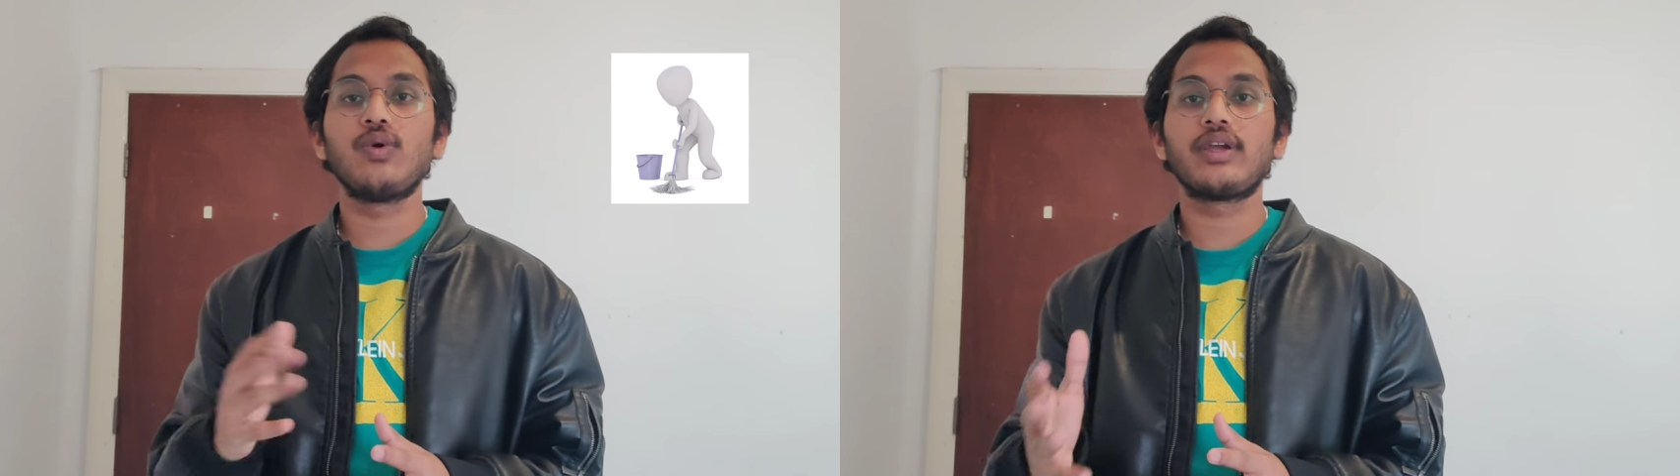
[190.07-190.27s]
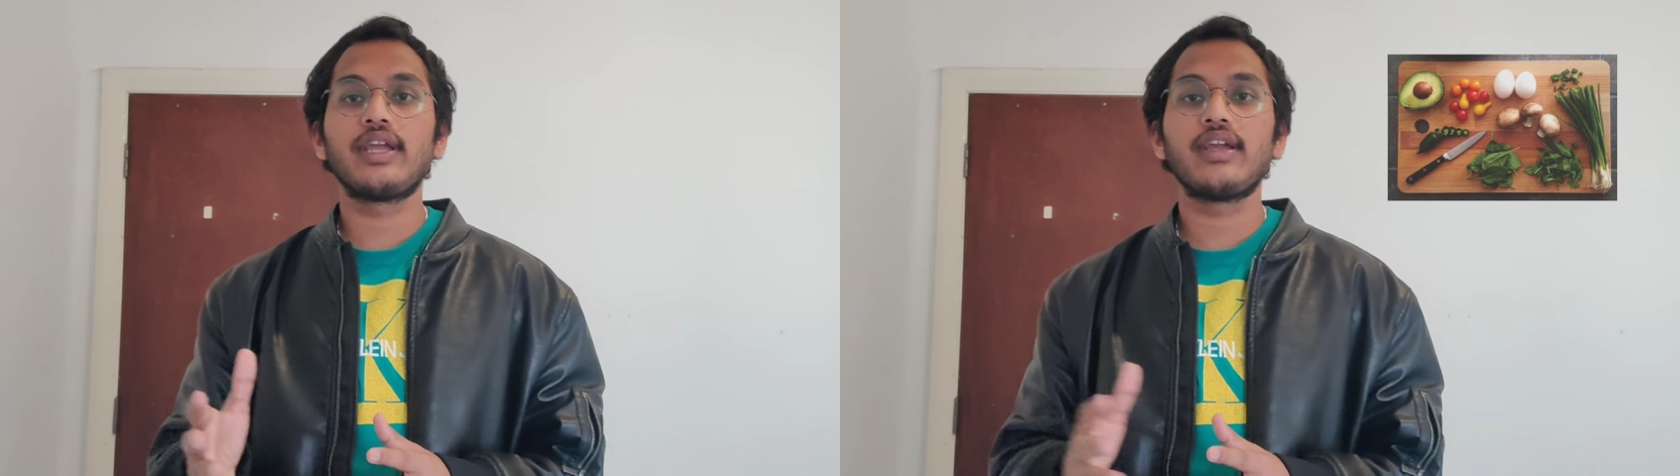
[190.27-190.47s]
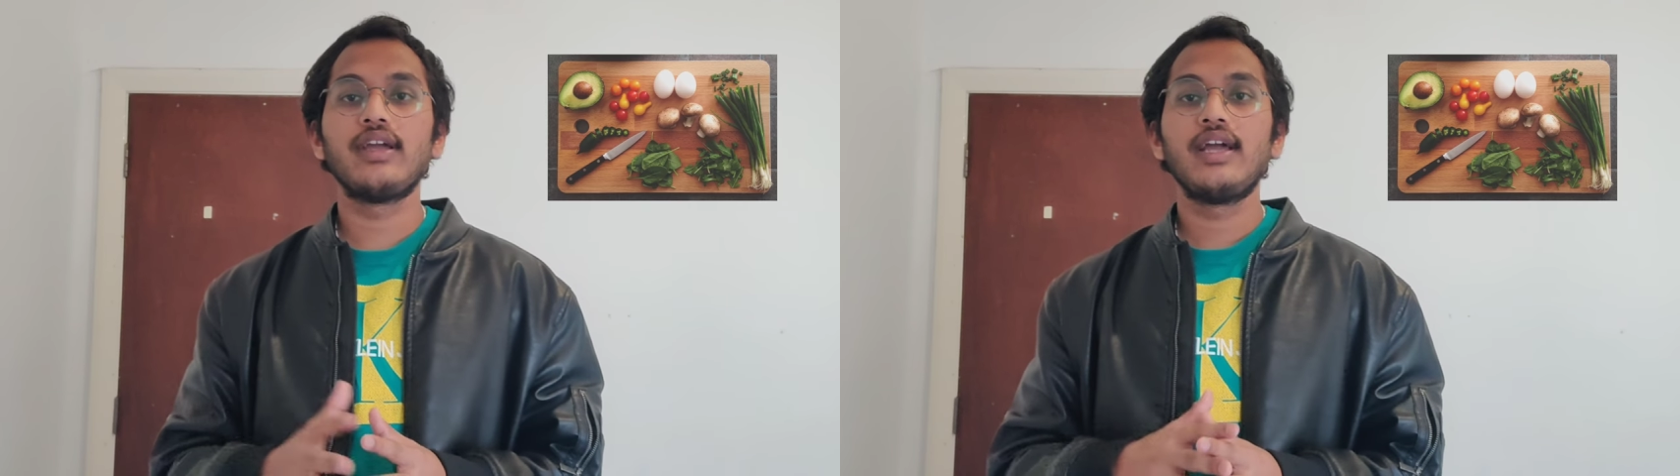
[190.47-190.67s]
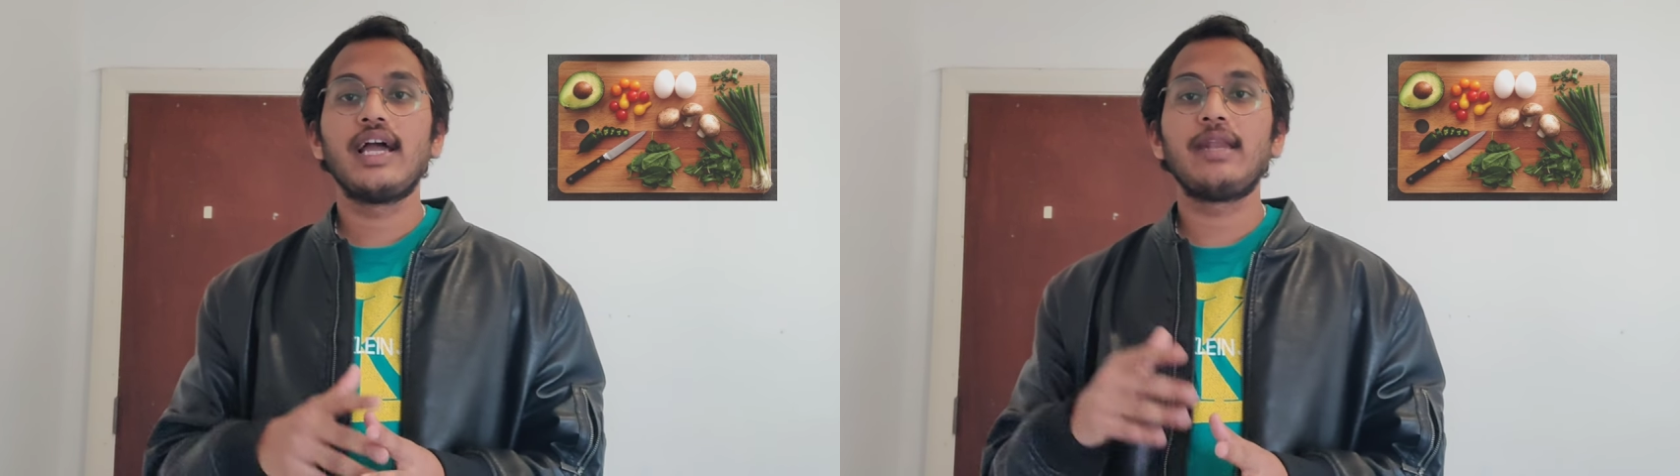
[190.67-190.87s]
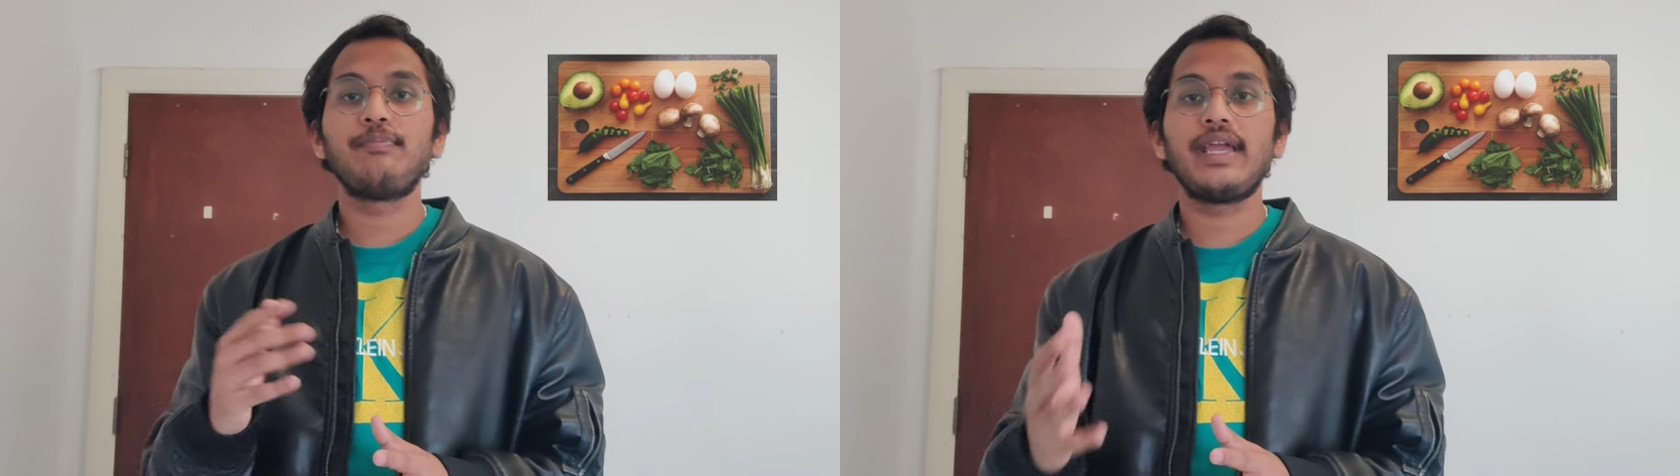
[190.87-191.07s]
cooking
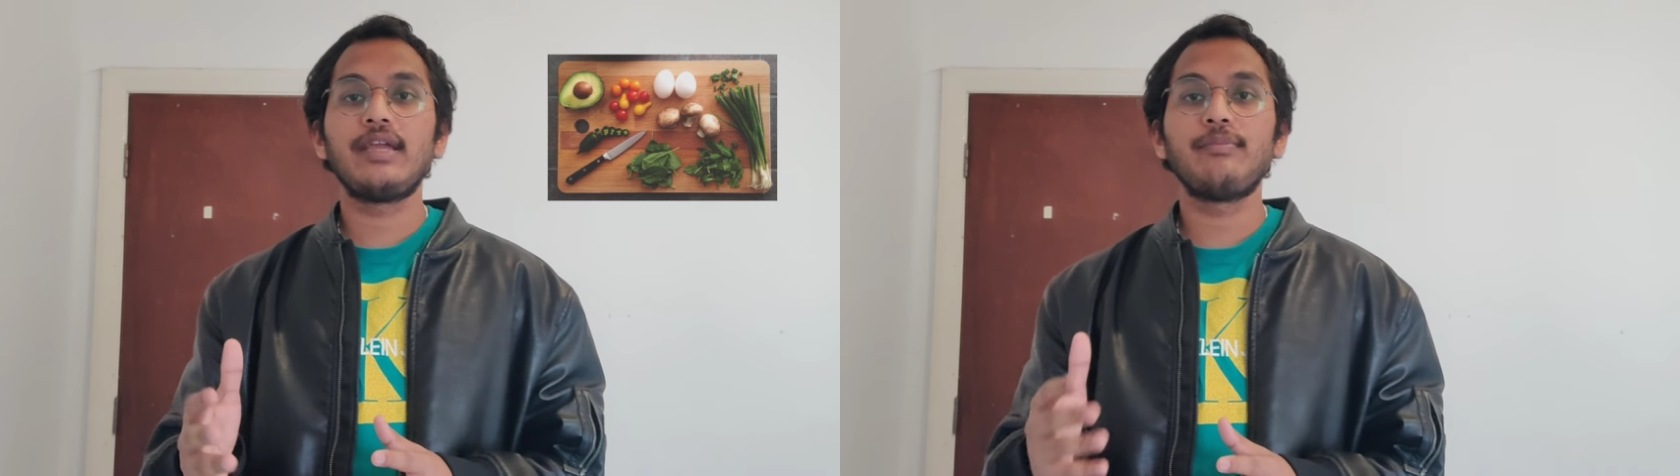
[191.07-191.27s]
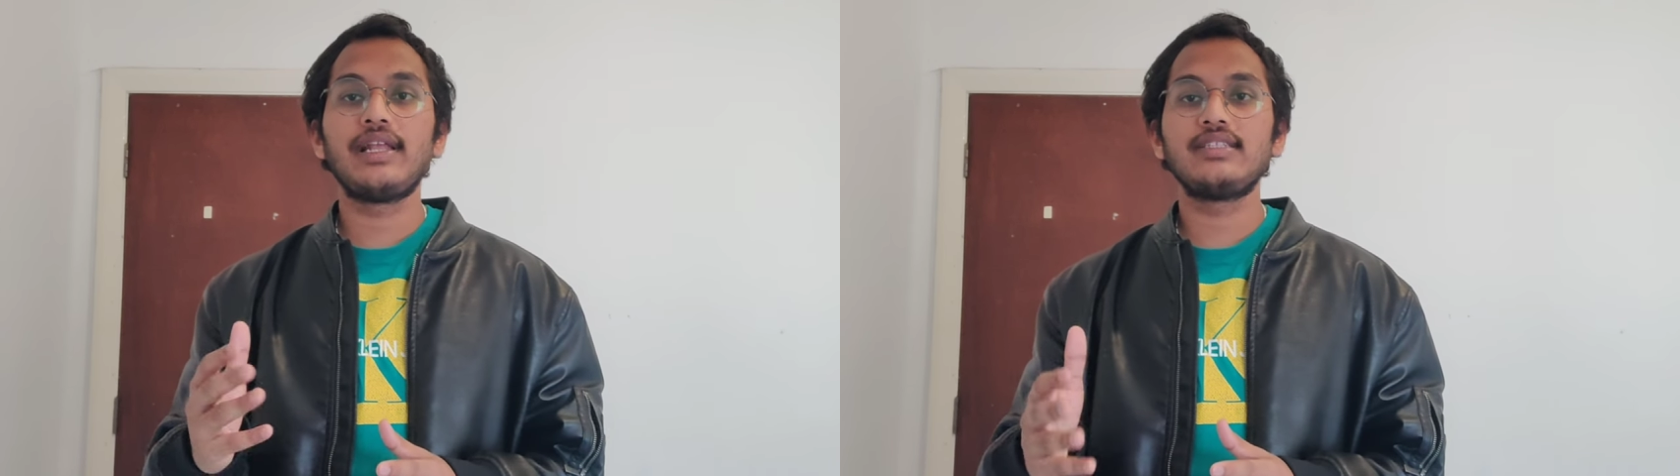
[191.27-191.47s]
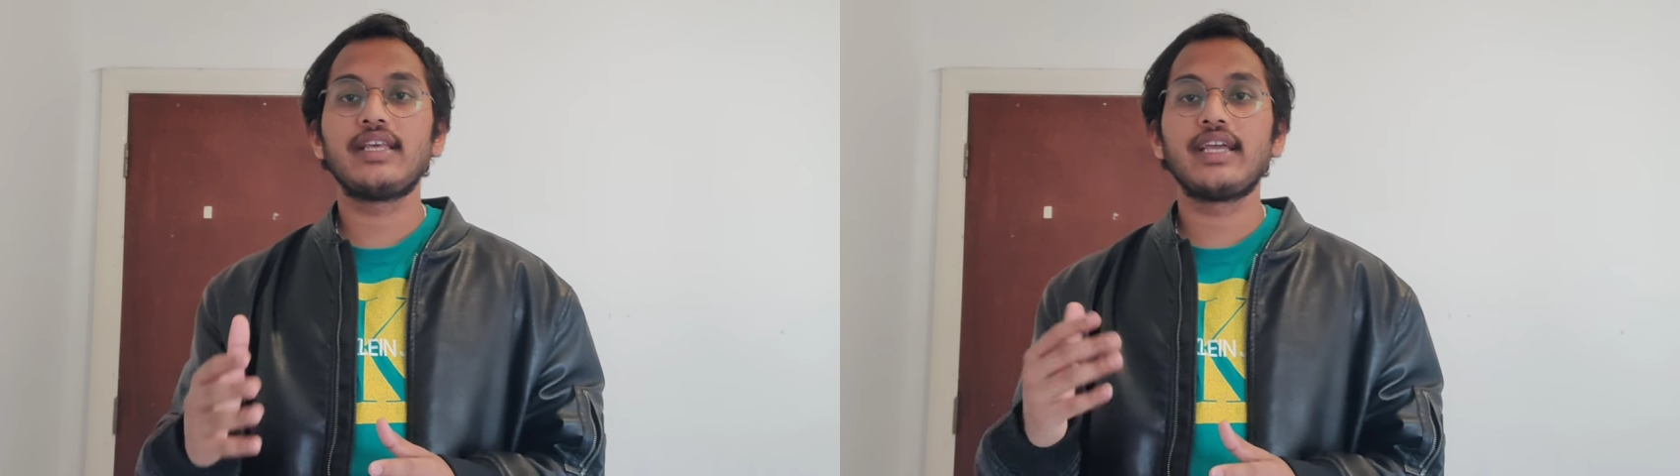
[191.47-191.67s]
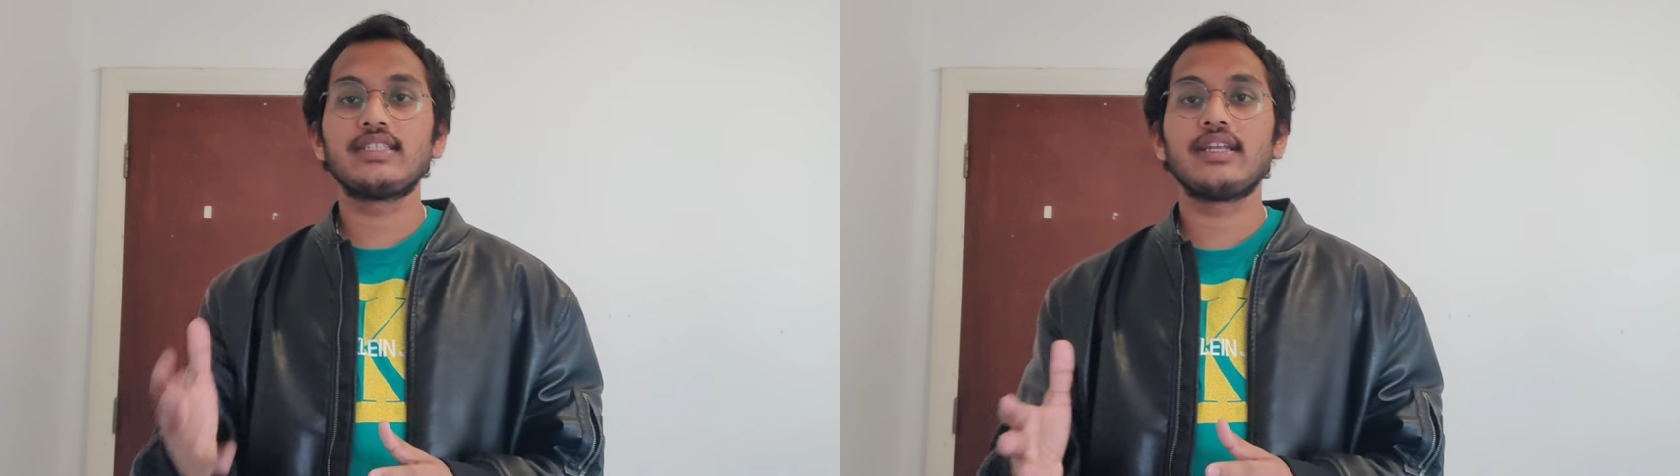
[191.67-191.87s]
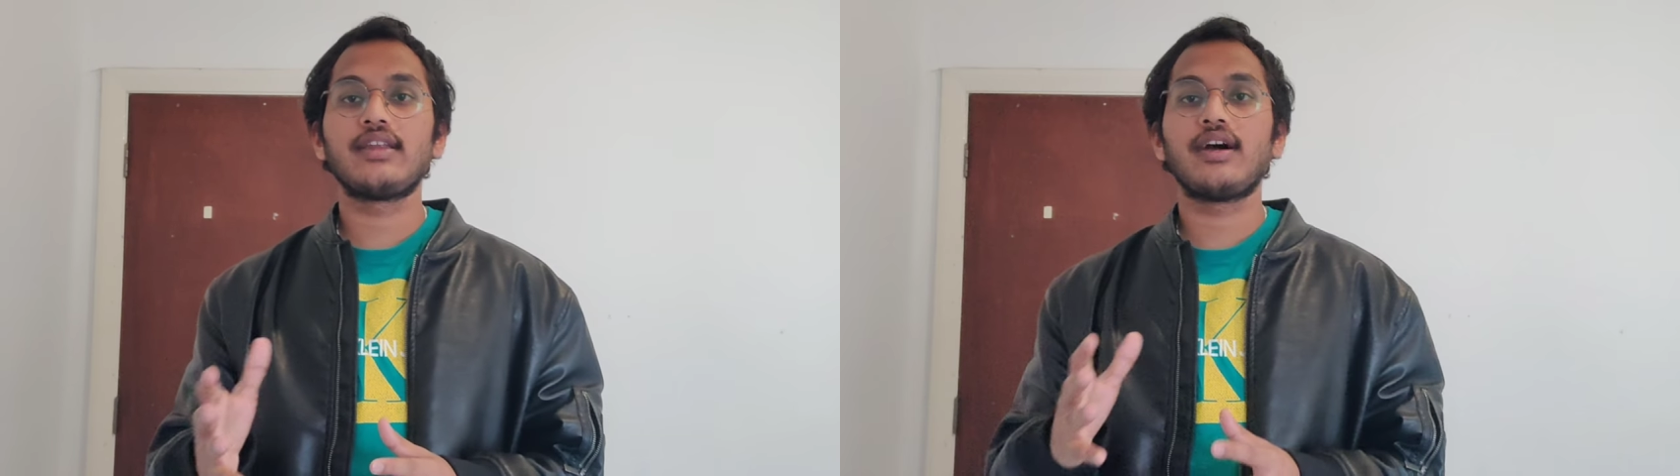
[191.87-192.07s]
and paying bills,
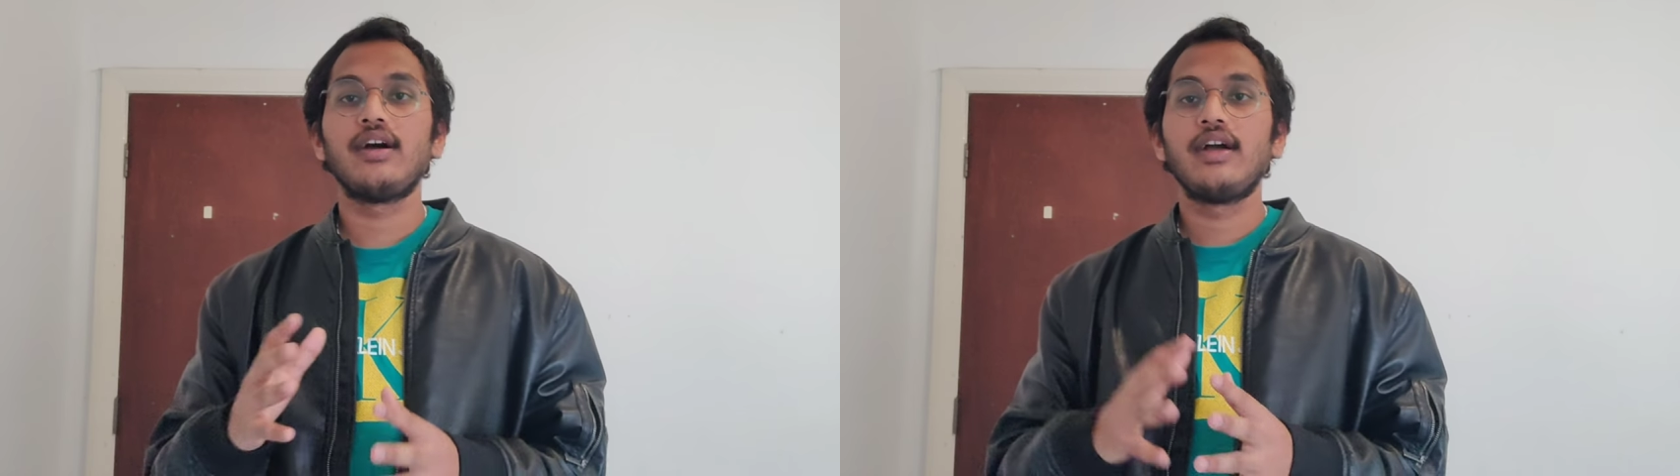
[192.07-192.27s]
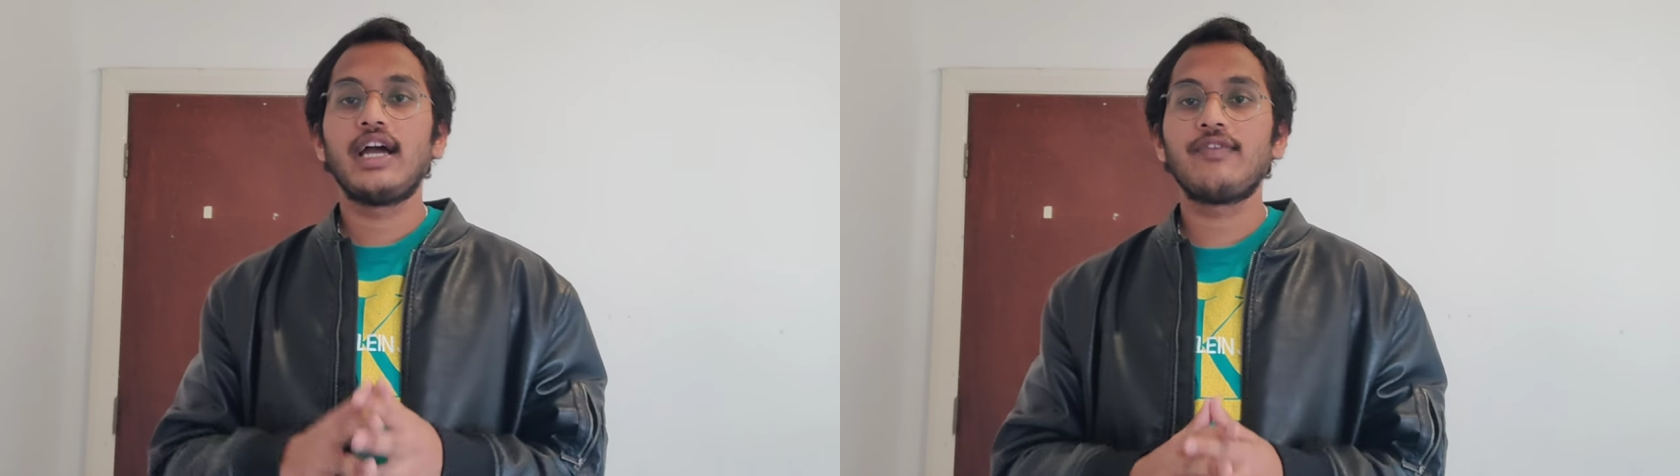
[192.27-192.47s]
etc.